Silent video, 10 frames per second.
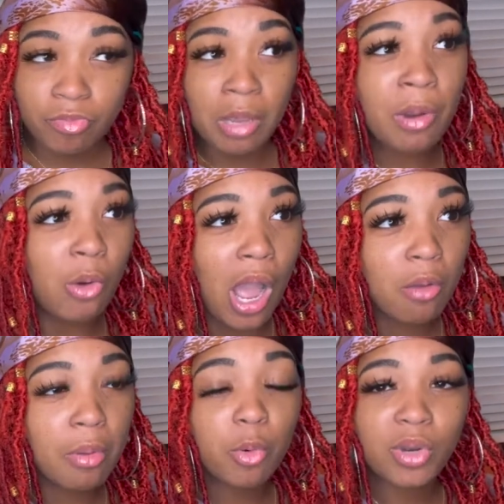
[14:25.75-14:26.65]
But I
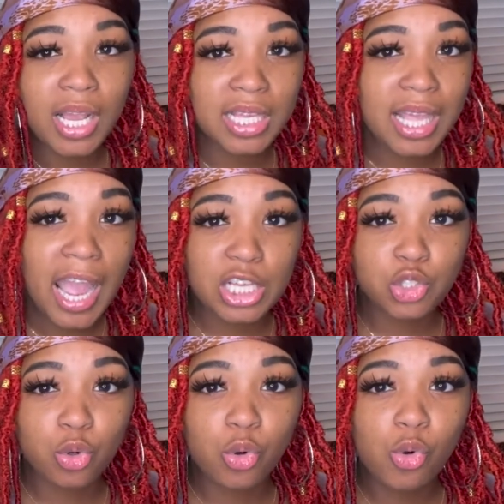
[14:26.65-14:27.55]
remember when I got to high
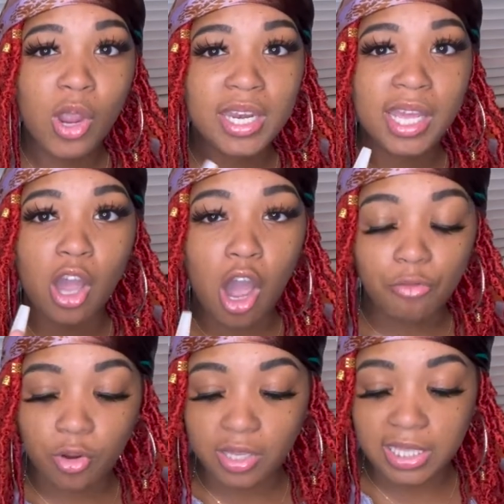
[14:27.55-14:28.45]
school and they
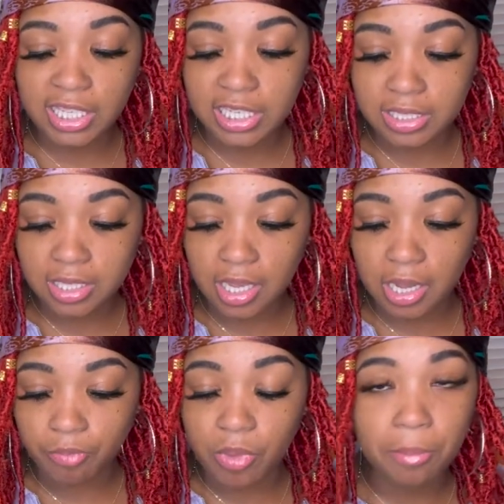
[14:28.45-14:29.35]
offered like these um,